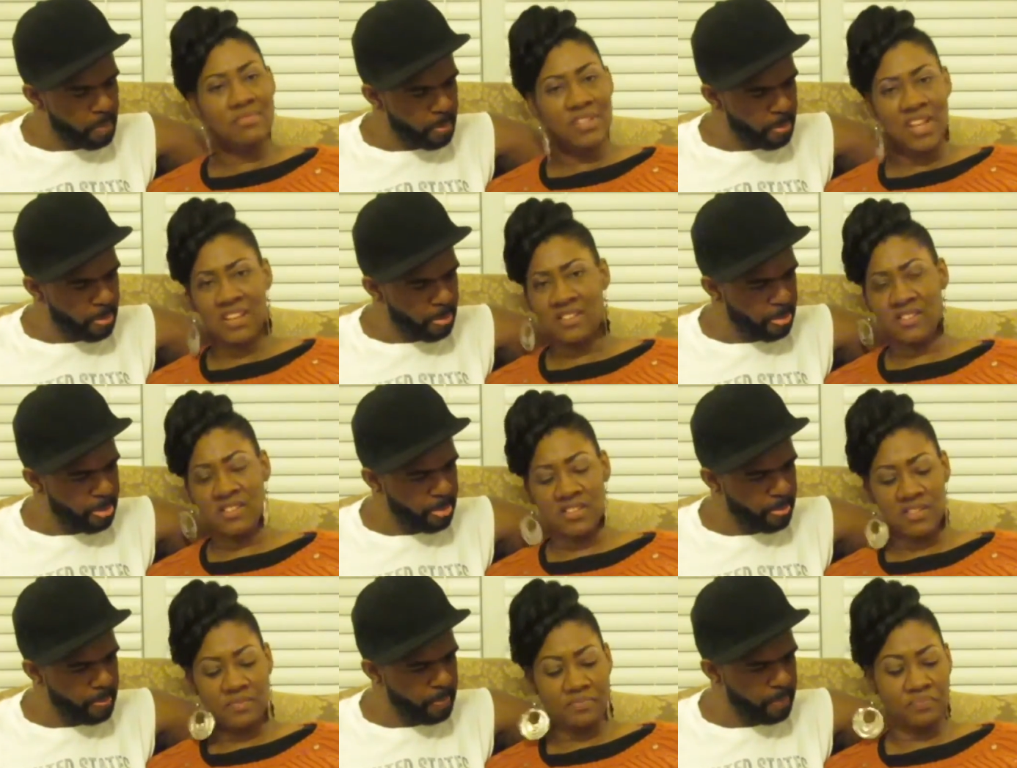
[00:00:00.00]
Speaker 1: next
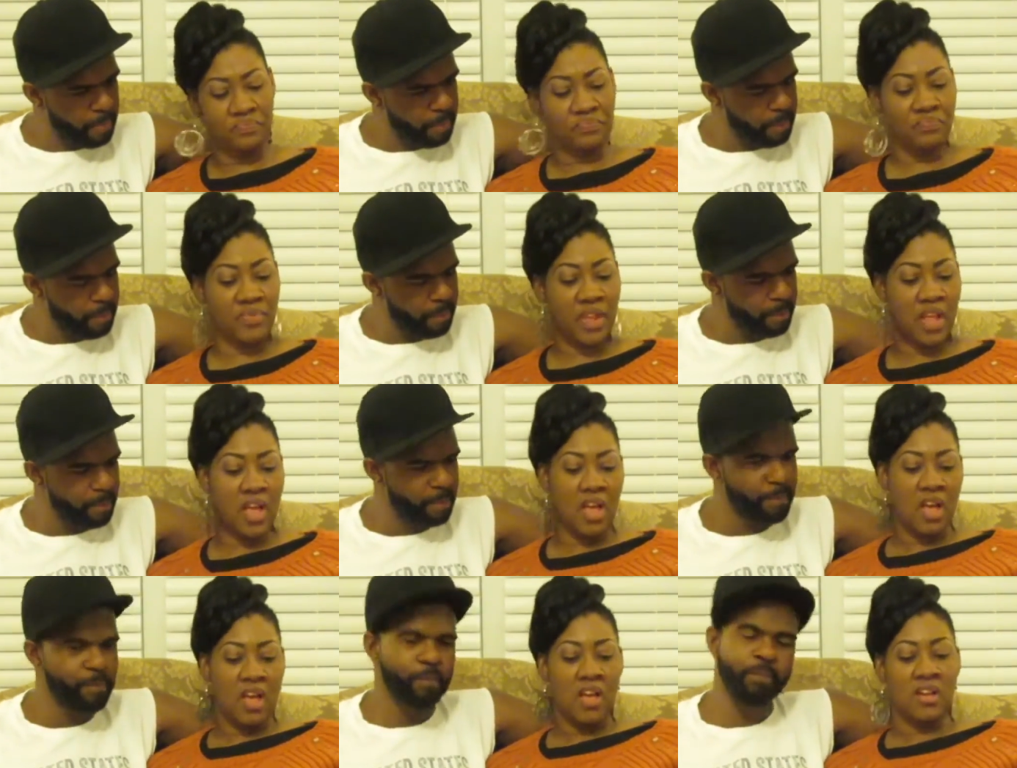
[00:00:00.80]
scene.
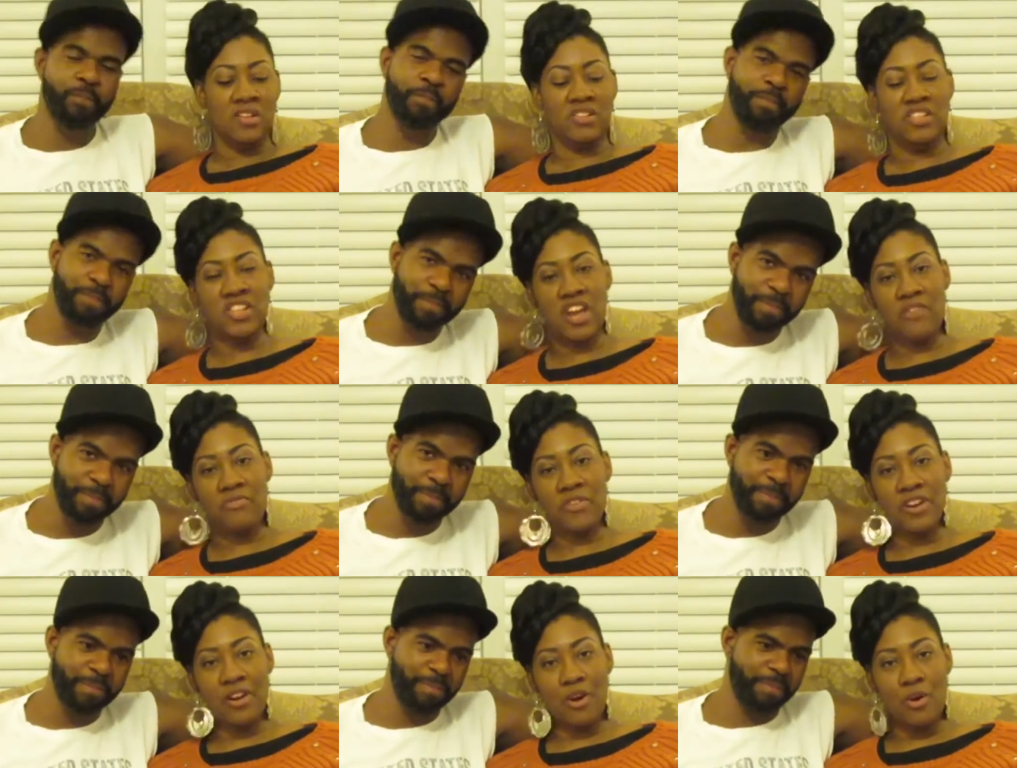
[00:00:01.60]

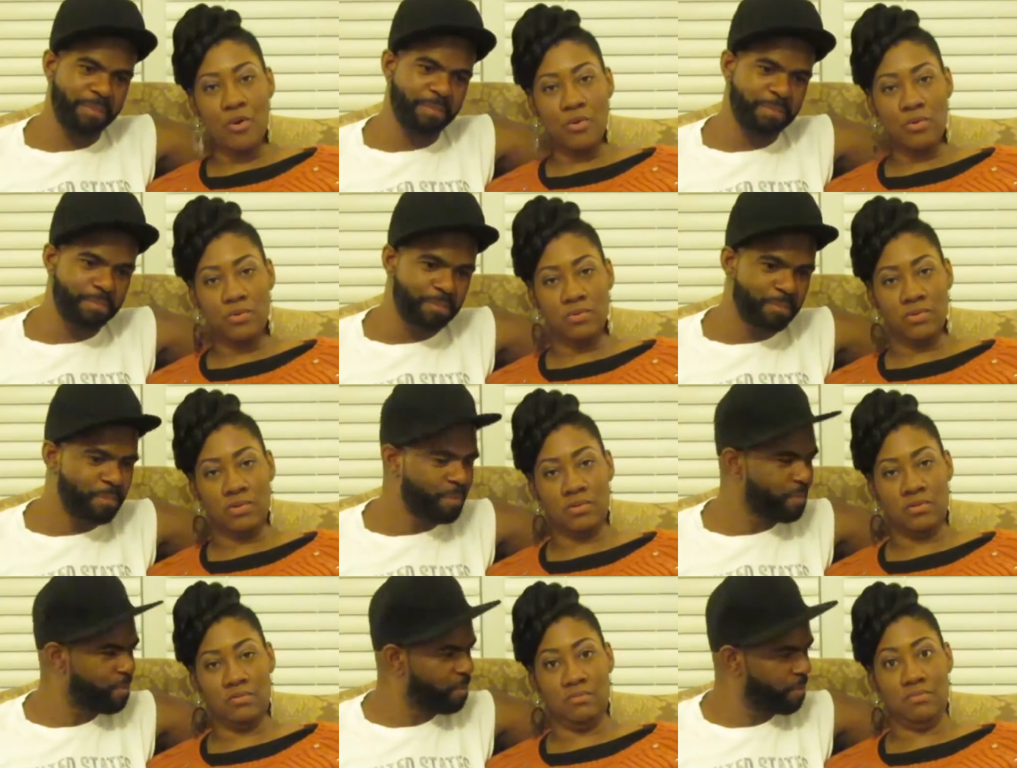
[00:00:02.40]
Jeffrey
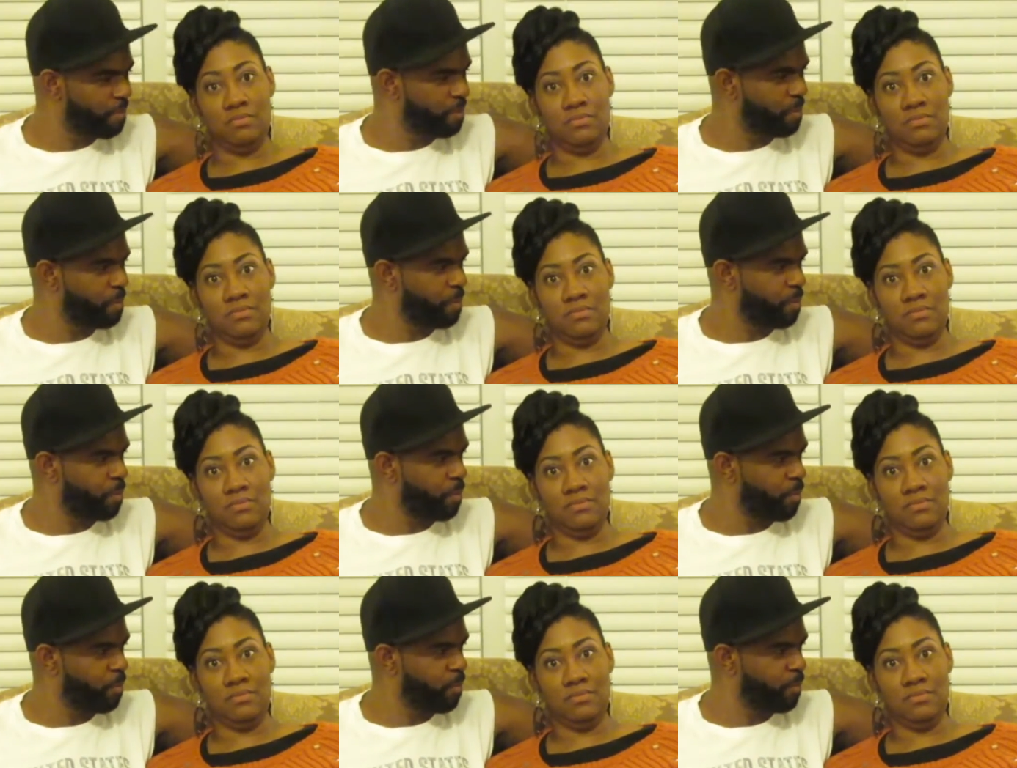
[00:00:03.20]
goes
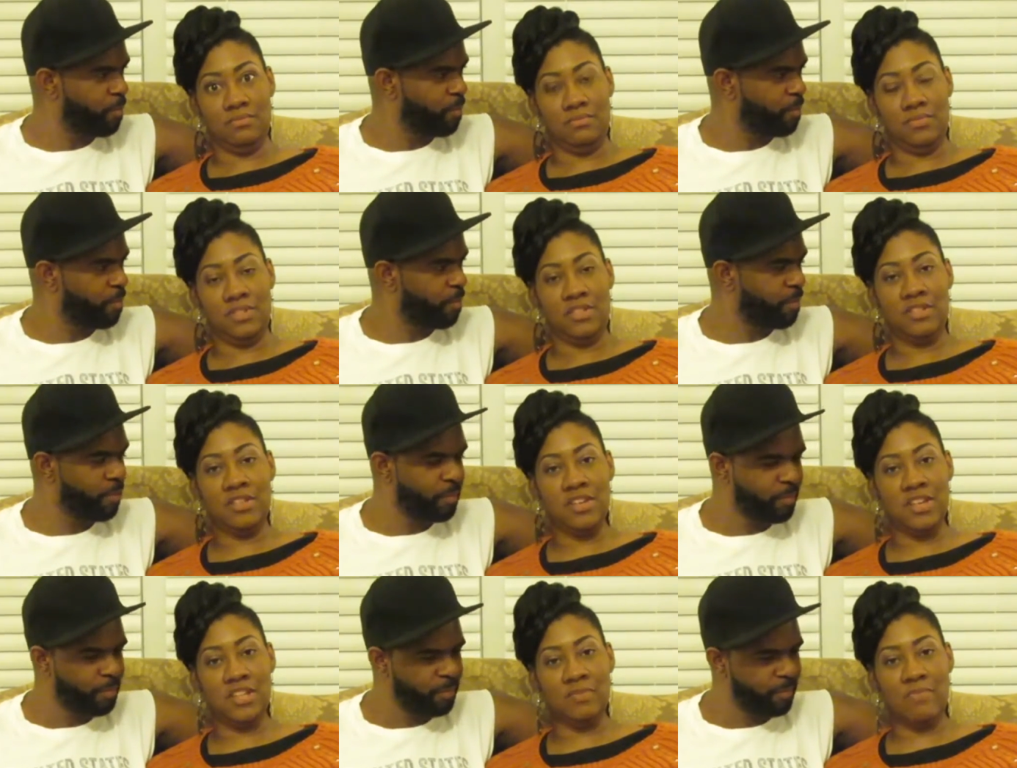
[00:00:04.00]
to
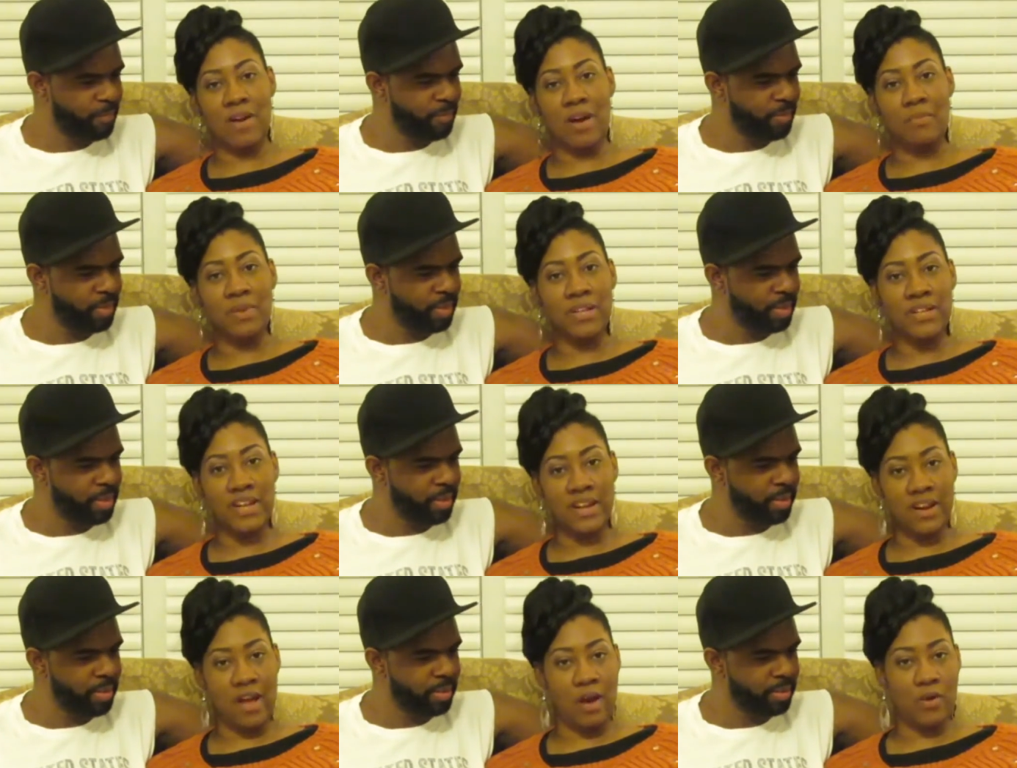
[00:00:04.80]
his mama and
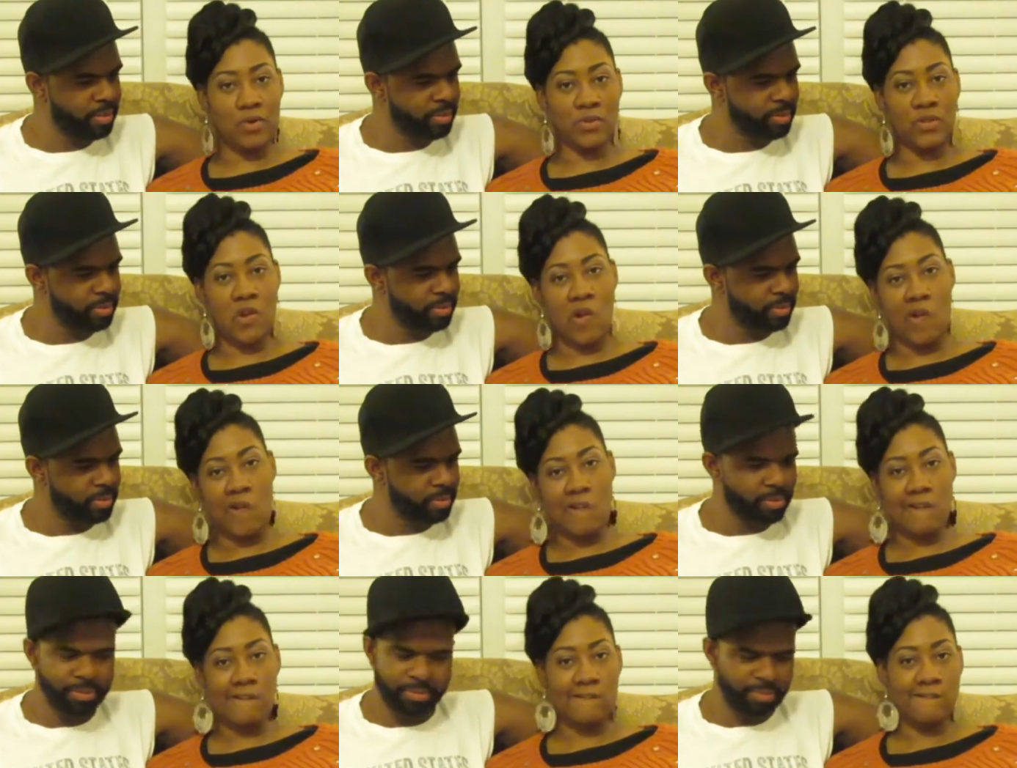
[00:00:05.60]
dad house.
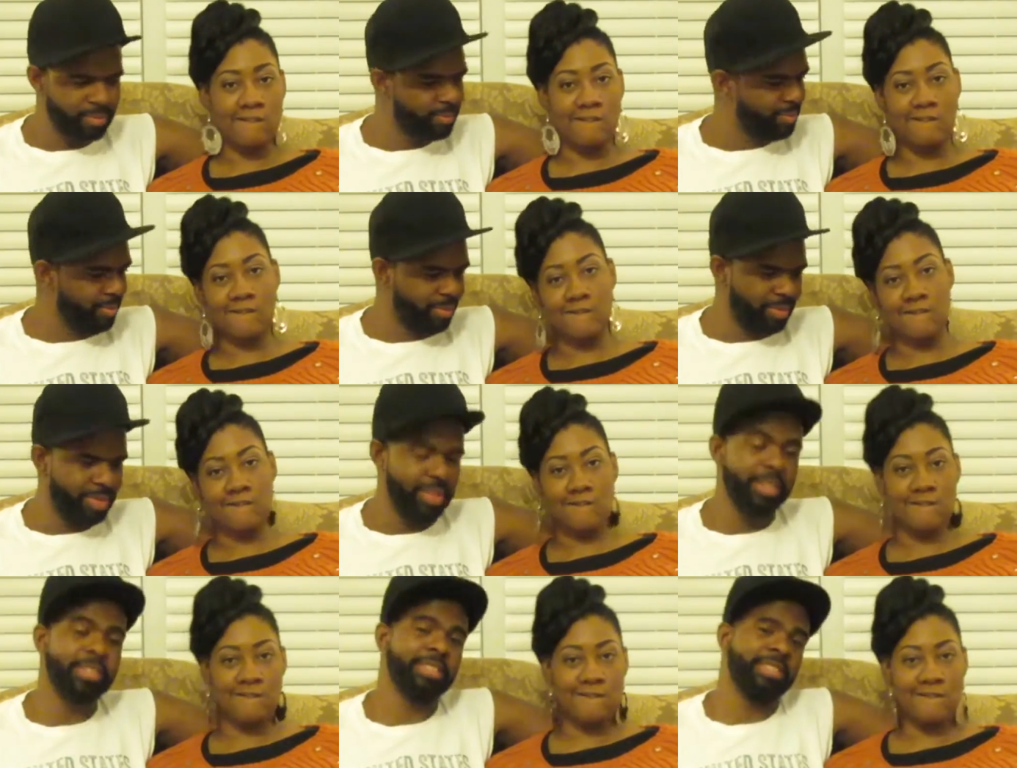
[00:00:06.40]

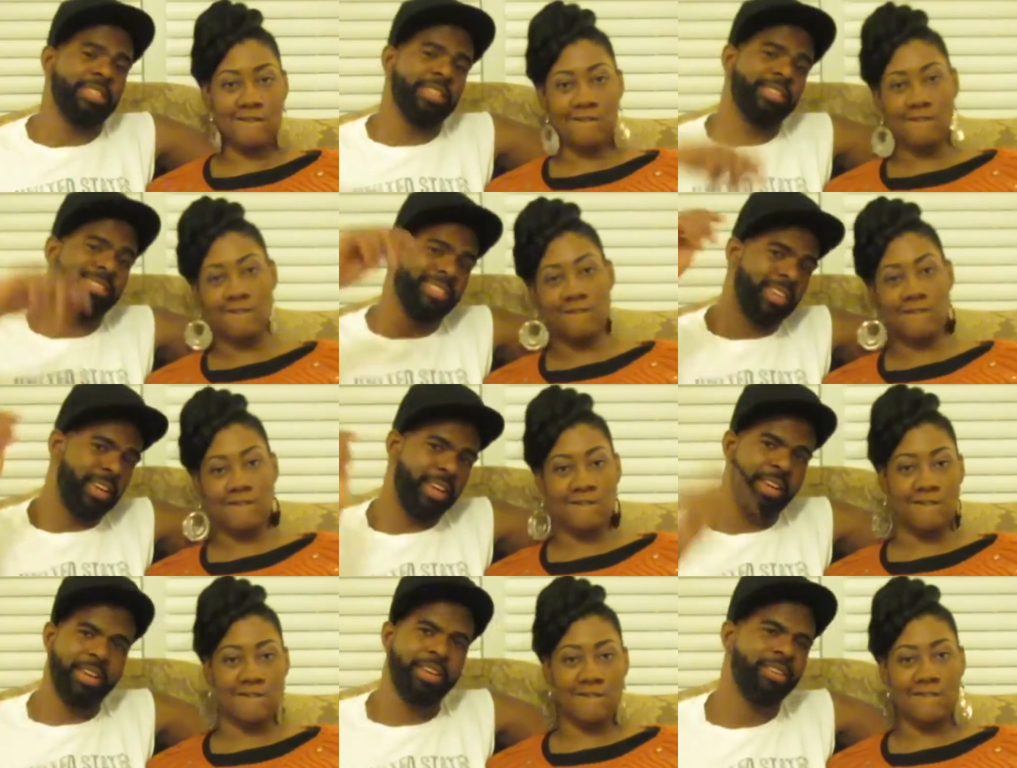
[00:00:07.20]
This is the
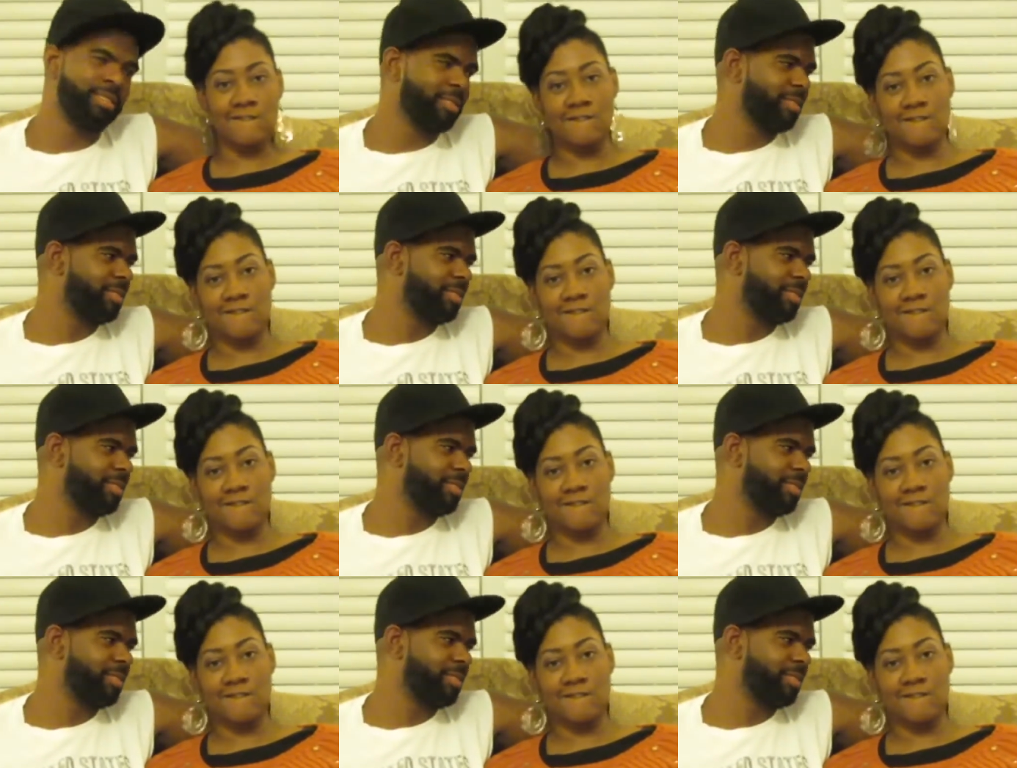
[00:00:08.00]
scene